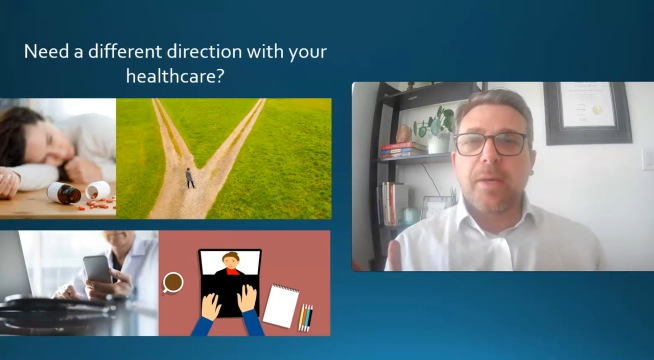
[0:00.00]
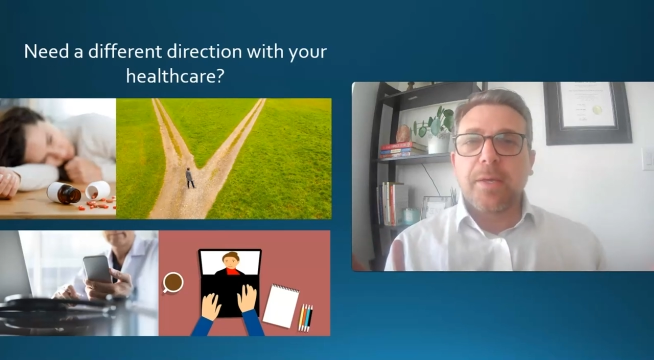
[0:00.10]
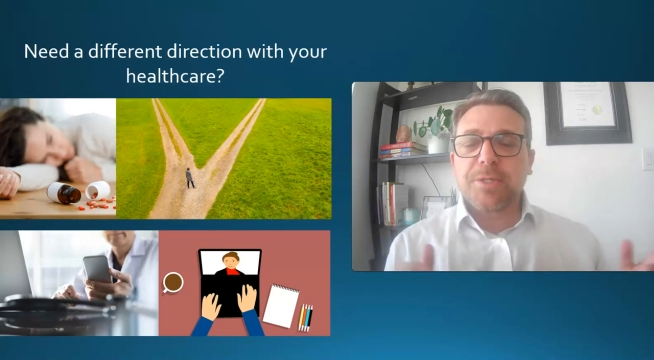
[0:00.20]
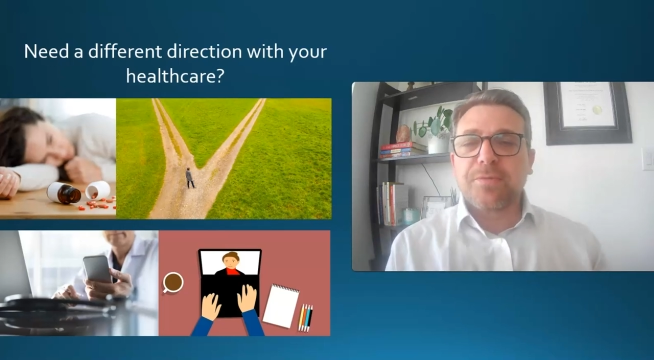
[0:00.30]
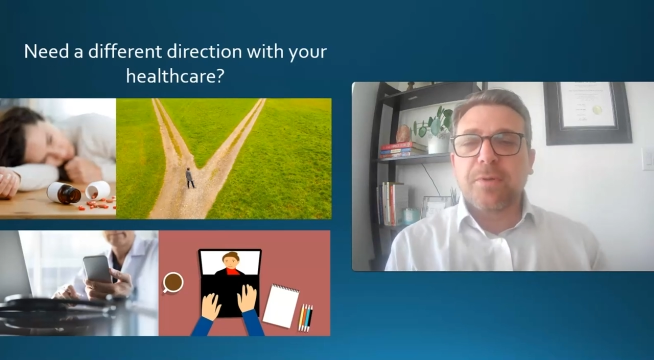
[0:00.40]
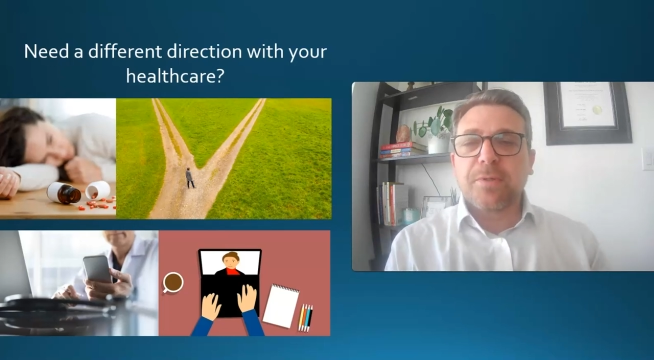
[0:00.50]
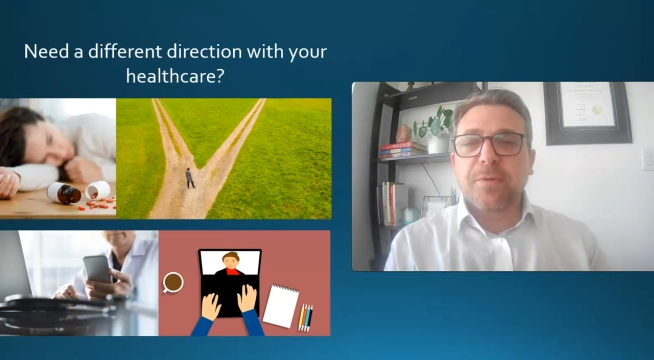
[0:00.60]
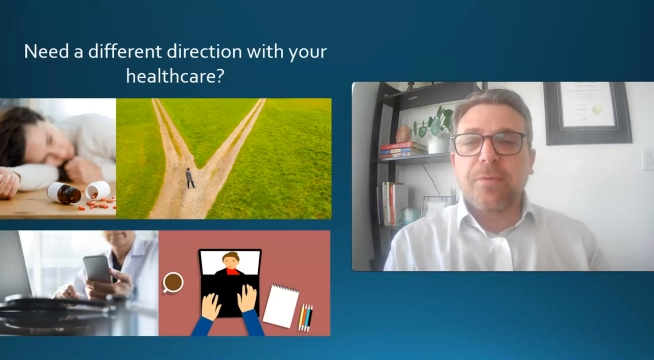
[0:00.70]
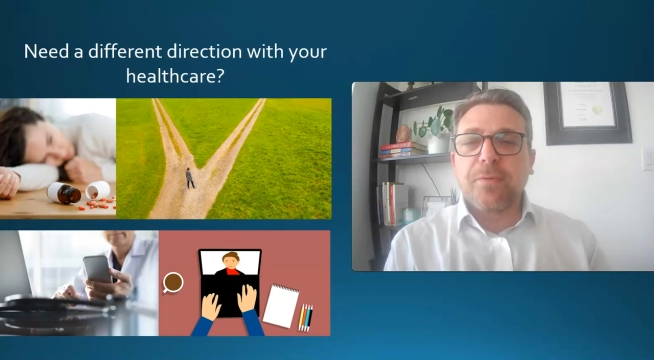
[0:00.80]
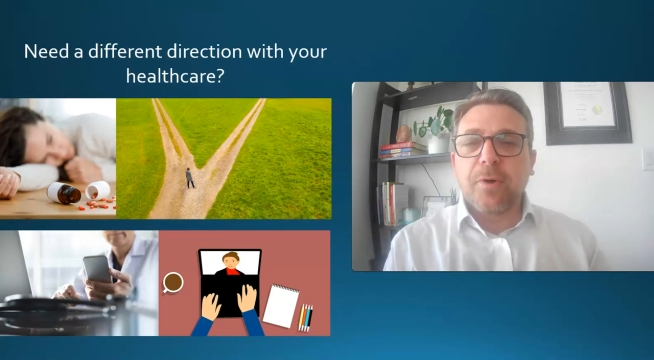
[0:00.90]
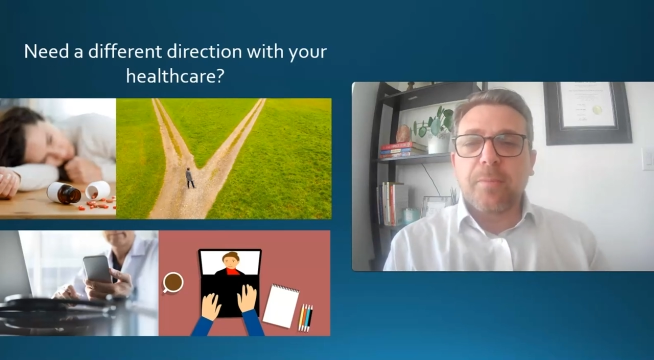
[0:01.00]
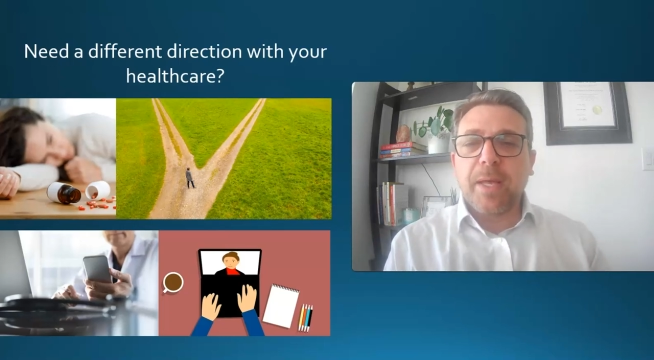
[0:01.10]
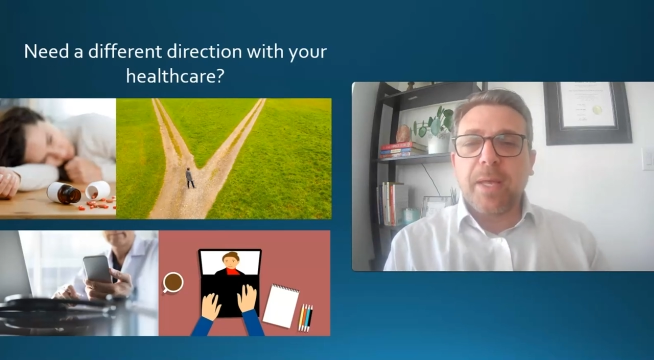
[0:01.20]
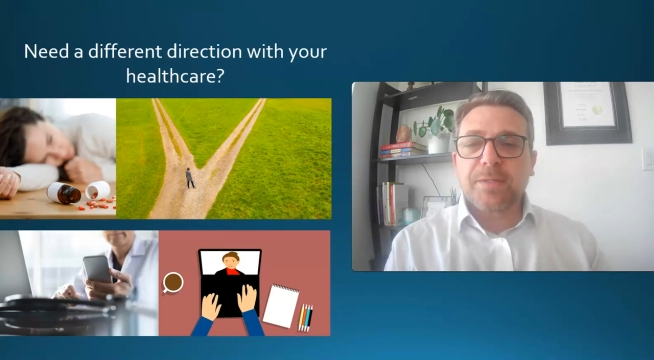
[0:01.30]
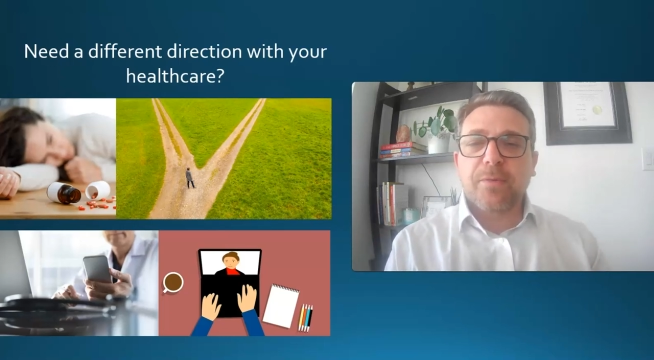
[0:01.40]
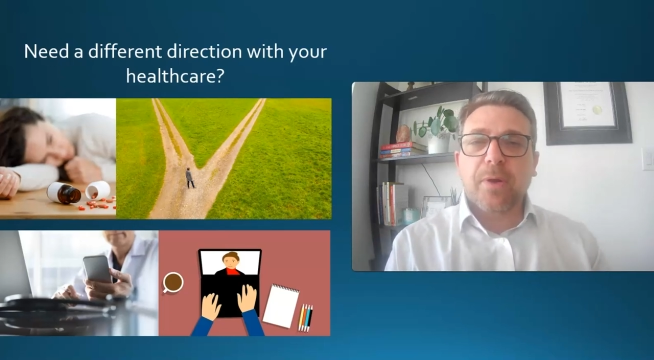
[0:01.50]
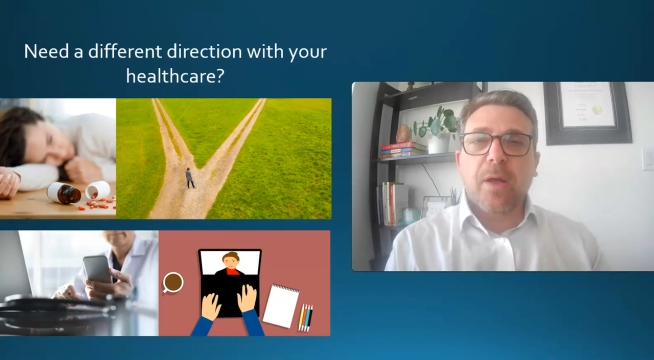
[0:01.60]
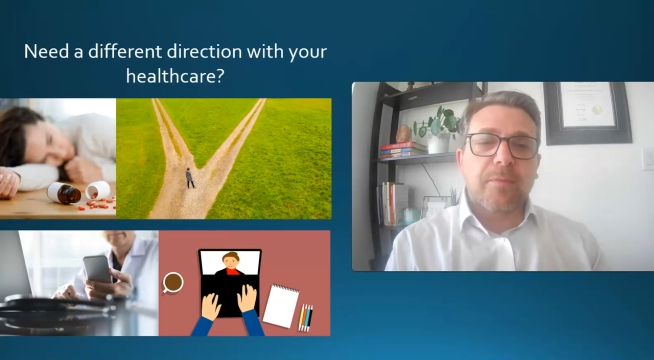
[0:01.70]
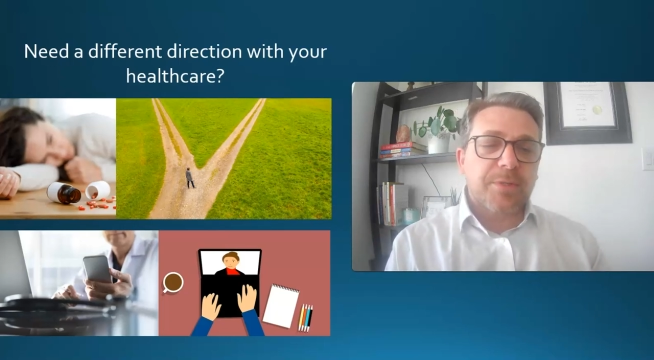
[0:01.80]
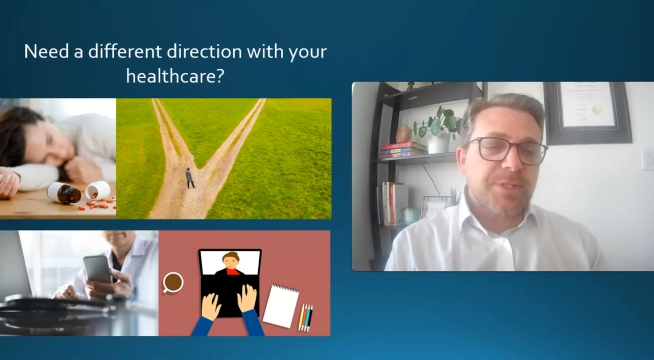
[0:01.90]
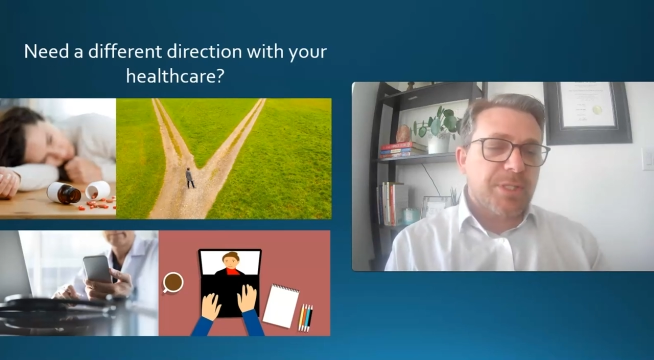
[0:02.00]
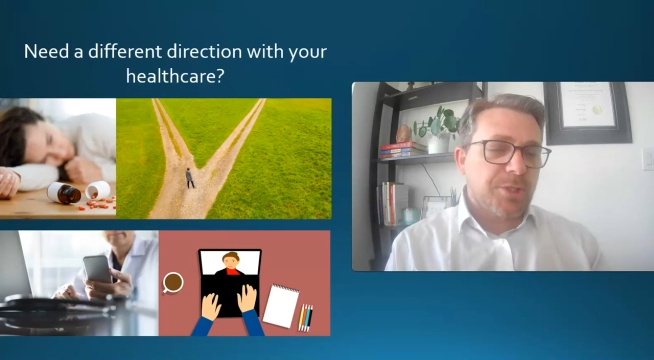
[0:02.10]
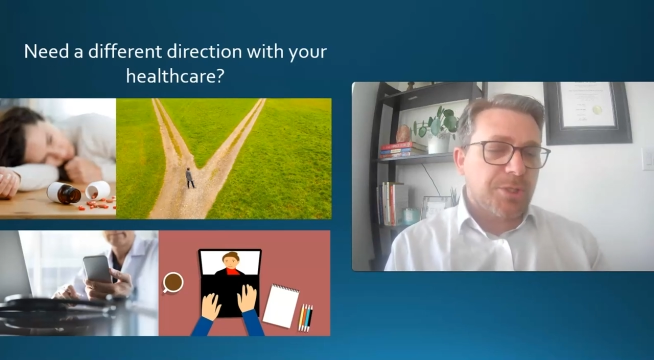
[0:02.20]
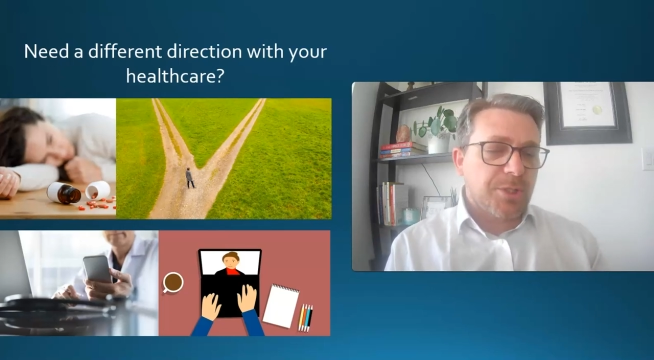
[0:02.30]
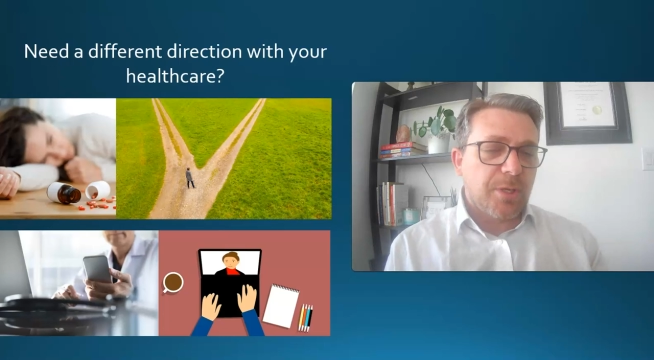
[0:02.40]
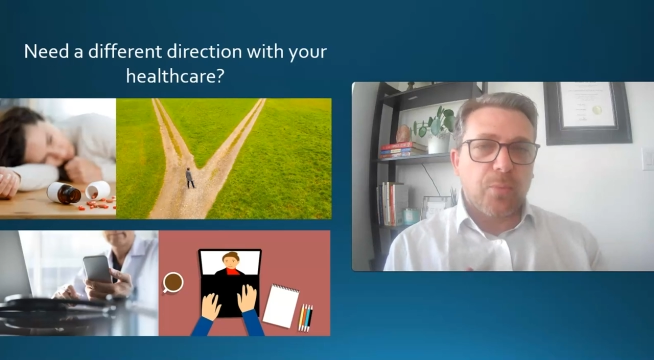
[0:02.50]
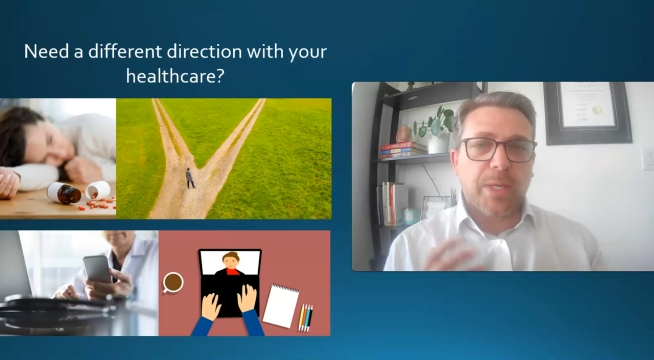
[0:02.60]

and just fill the form and ask for a conversation.